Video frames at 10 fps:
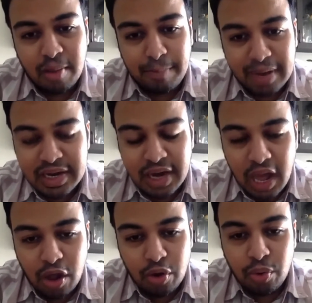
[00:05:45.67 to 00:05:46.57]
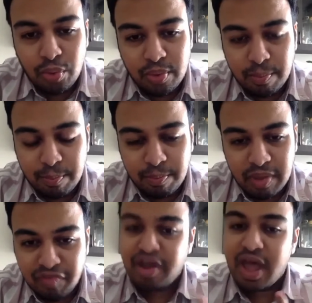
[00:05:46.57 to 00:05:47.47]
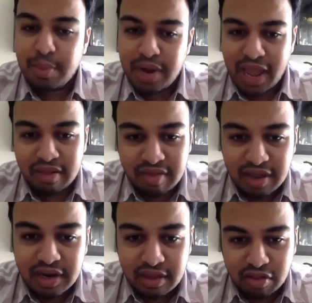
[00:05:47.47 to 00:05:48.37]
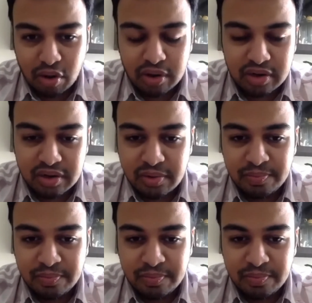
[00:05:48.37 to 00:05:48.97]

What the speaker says: But now, if I have an anxiety disorder,